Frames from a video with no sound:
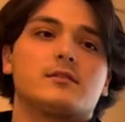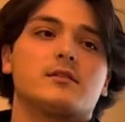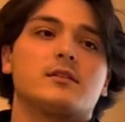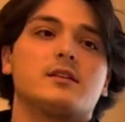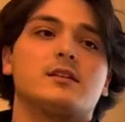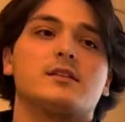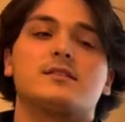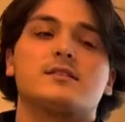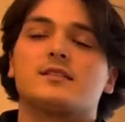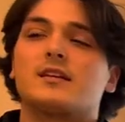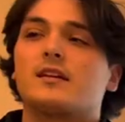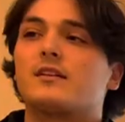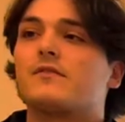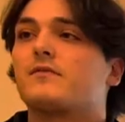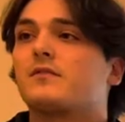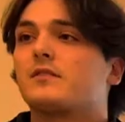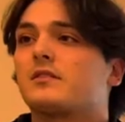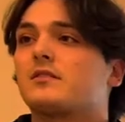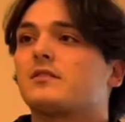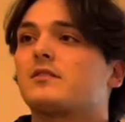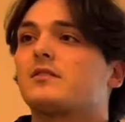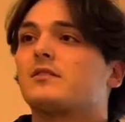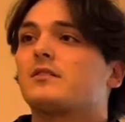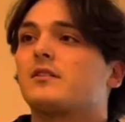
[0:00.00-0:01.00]
the
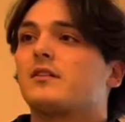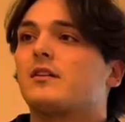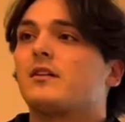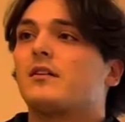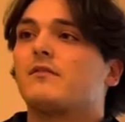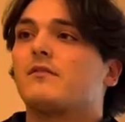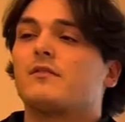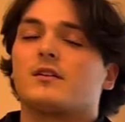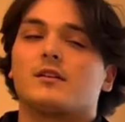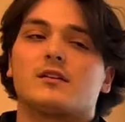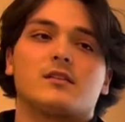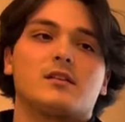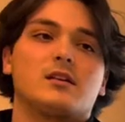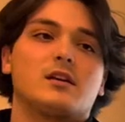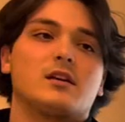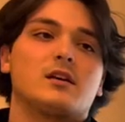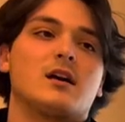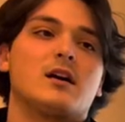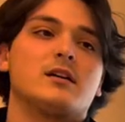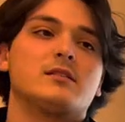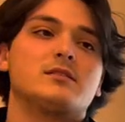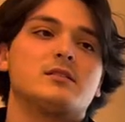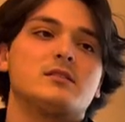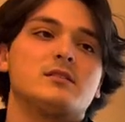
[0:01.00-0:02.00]
safest of uh, the
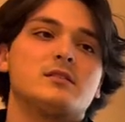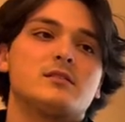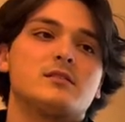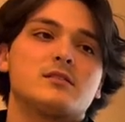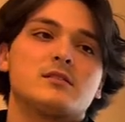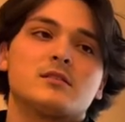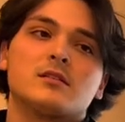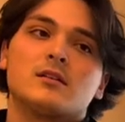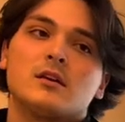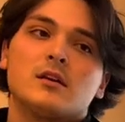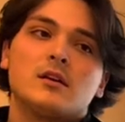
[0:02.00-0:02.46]
continents.